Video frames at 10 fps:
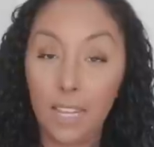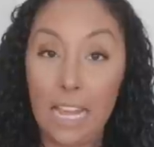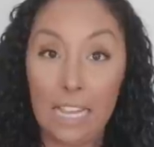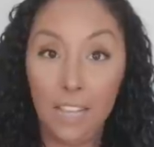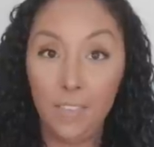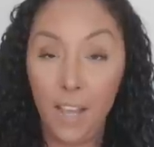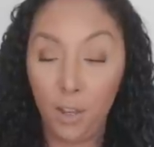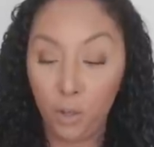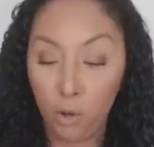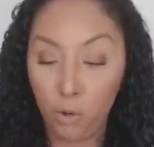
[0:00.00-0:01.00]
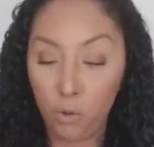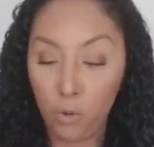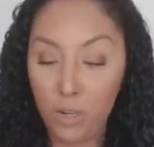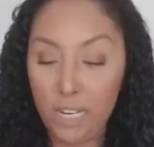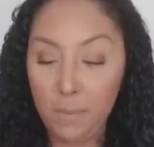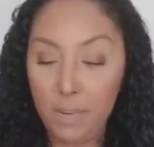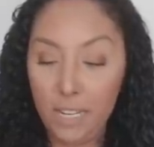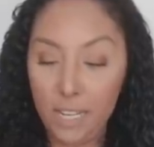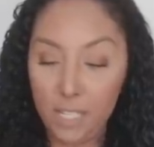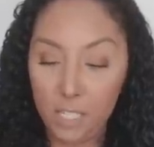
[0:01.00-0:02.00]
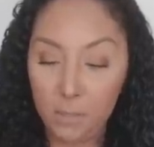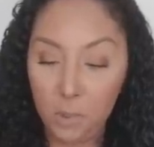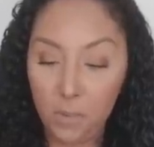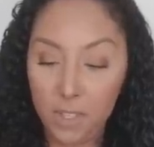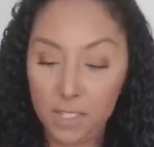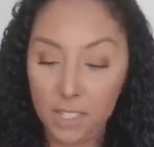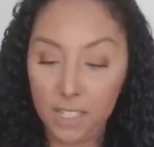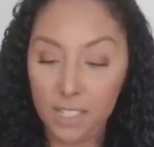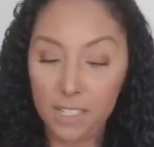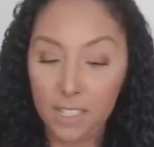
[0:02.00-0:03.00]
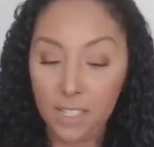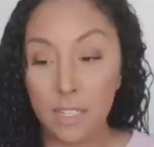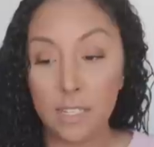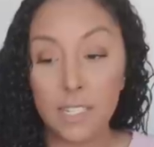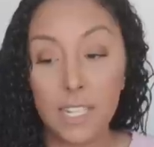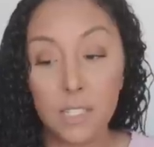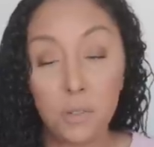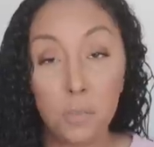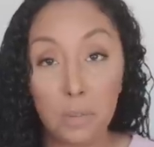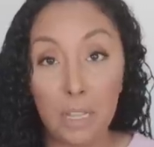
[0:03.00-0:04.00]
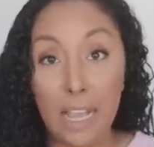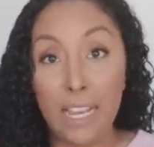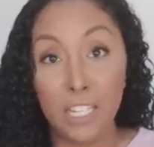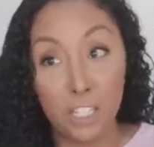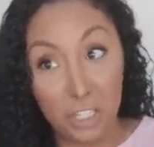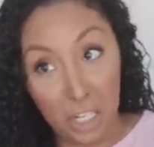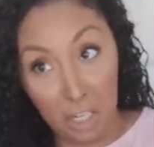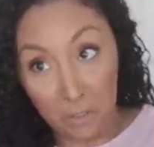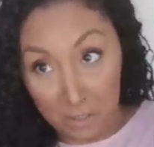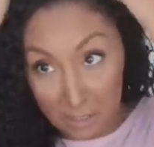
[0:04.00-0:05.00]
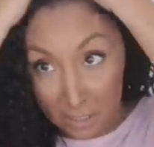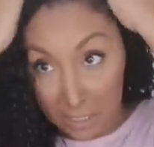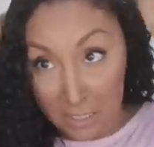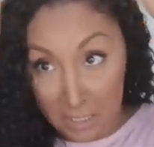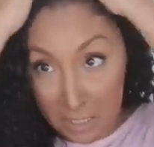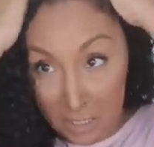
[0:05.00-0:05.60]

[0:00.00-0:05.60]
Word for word: I love how creamy and smooth this is. So that's to apply generously.